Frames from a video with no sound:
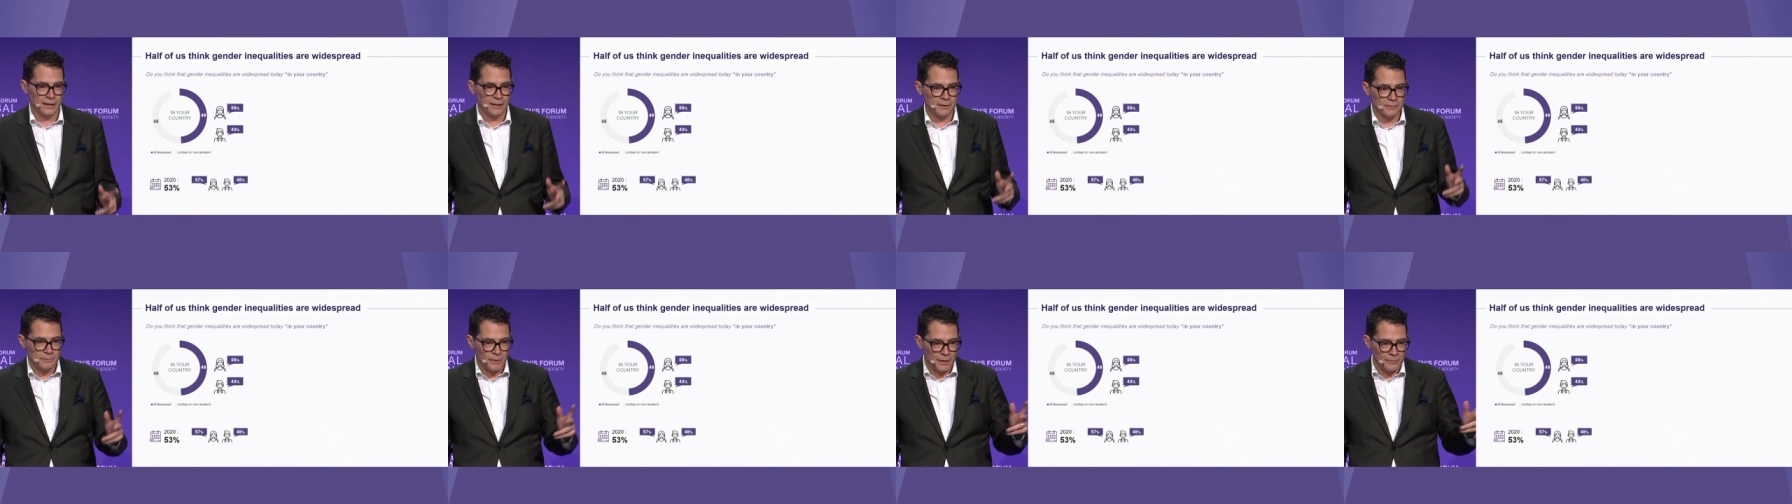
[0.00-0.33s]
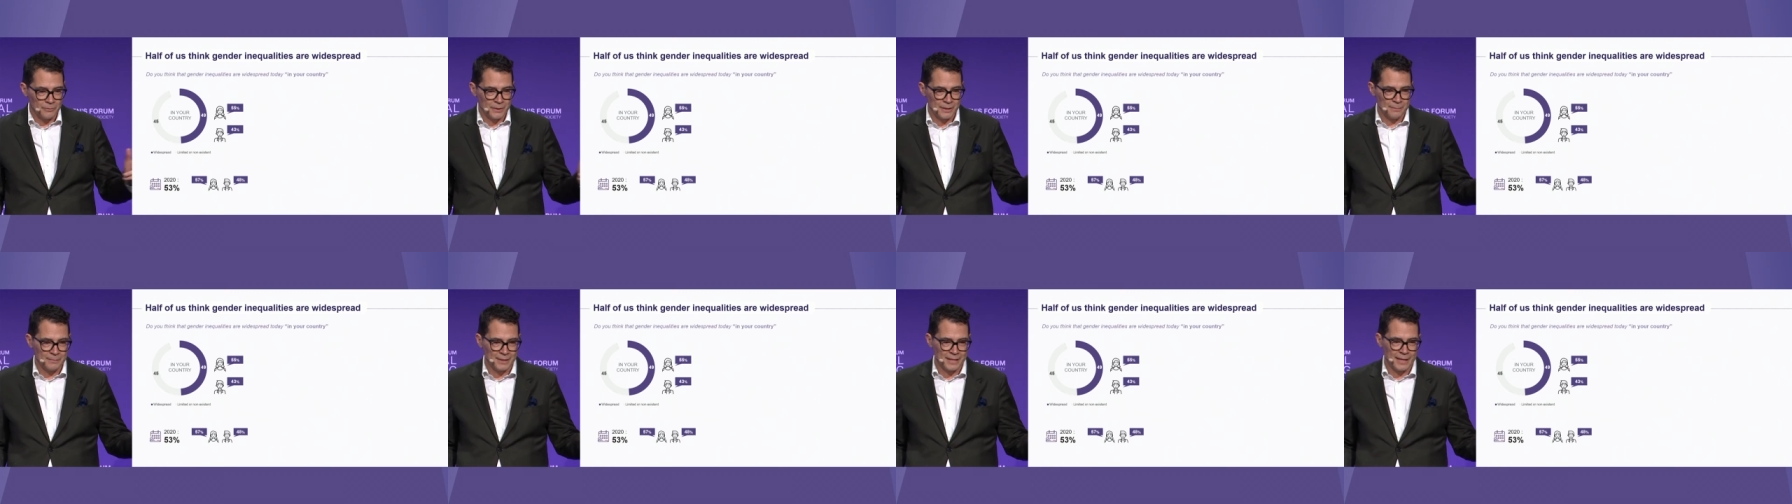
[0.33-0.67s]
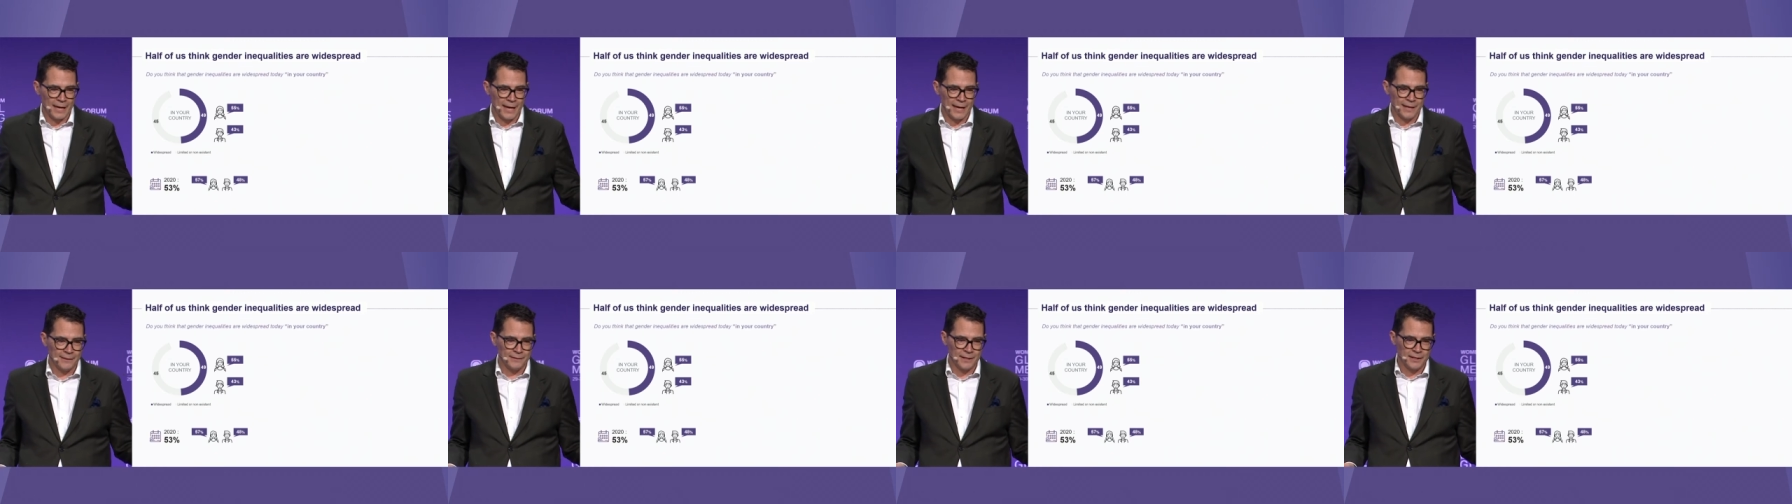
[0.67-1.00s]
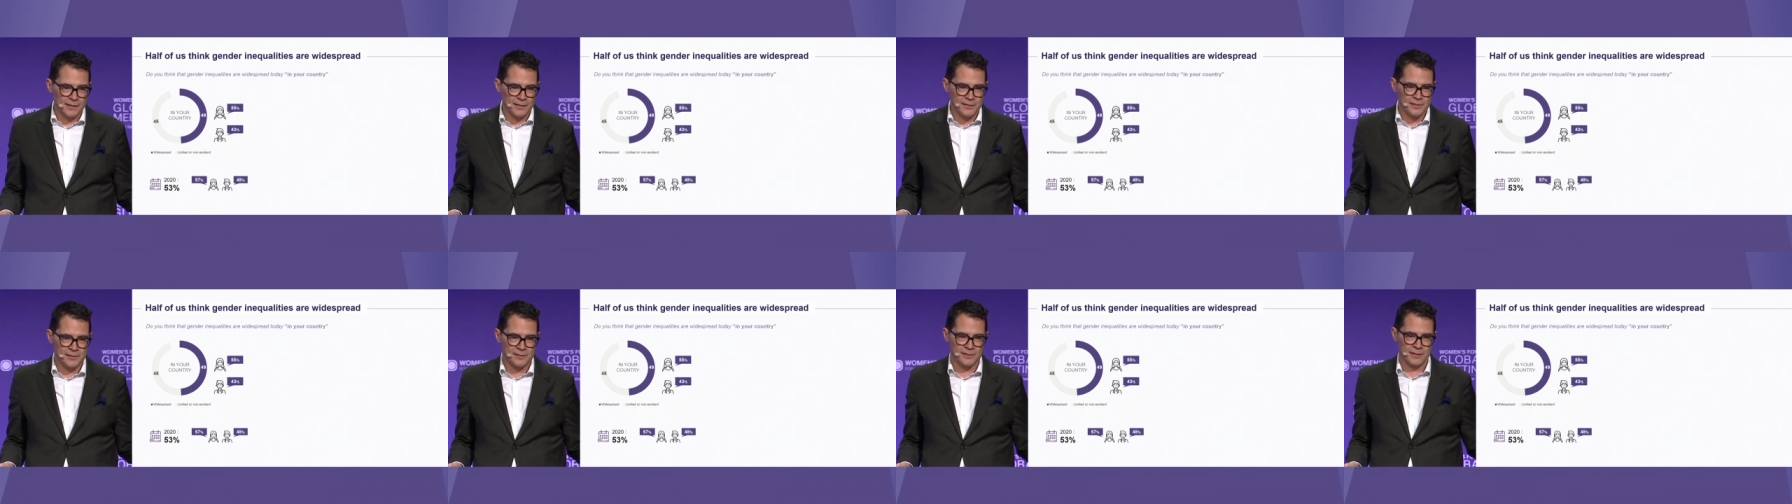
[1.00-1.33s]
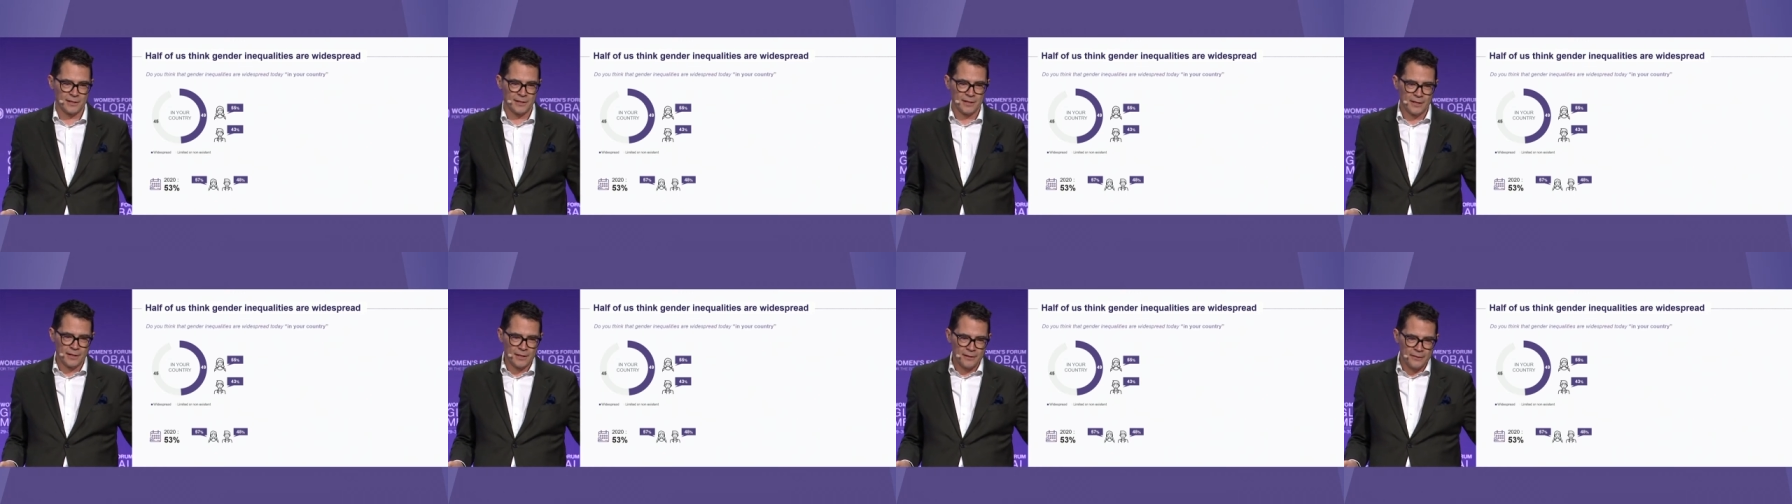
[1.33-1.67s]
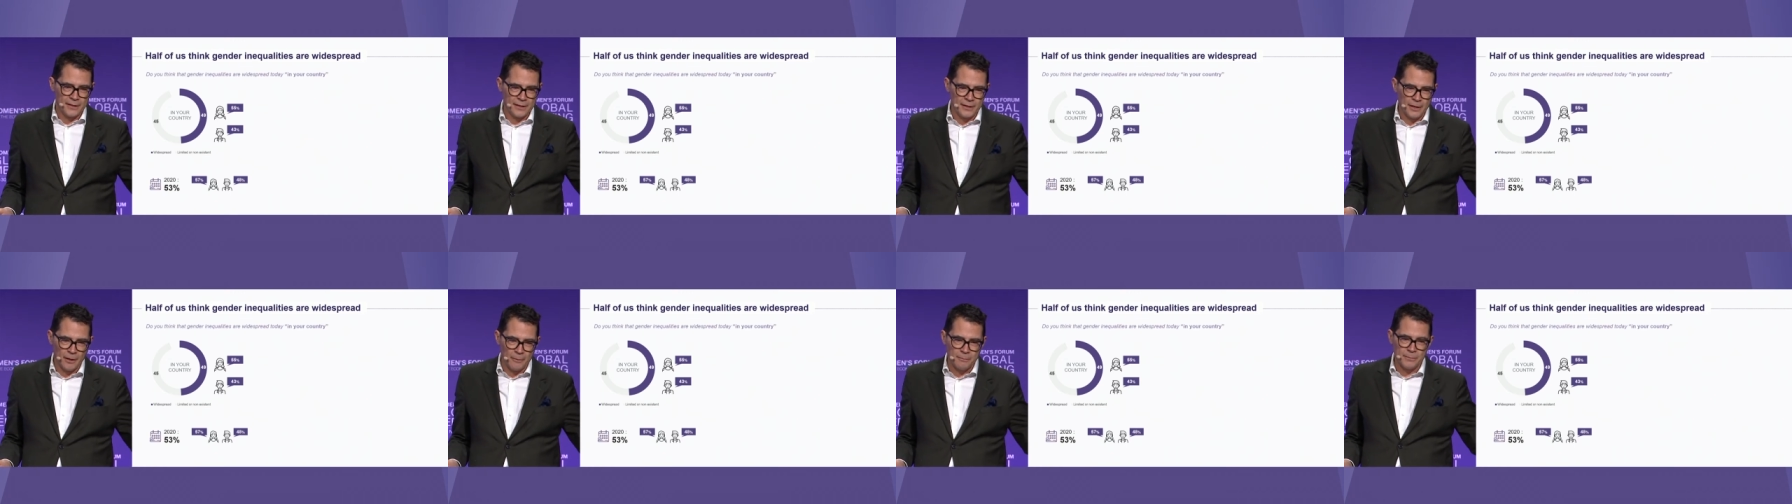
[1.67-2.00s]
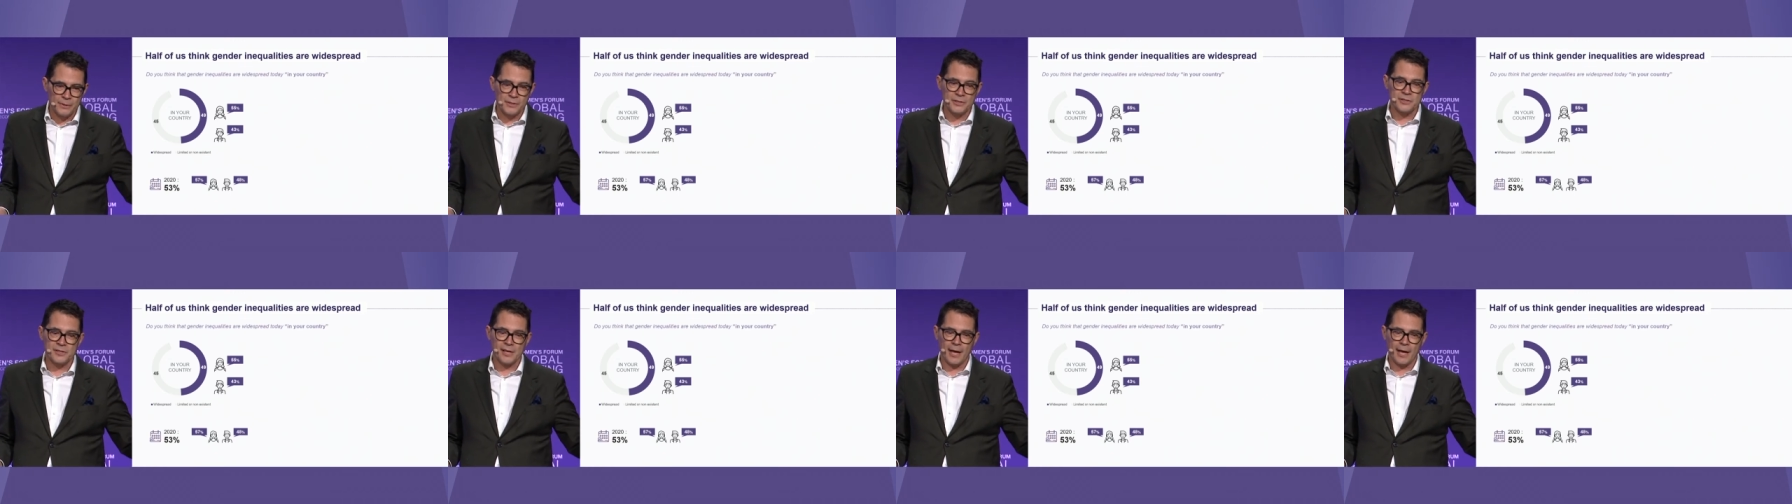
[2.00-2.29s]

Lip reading: when we began this, the numbers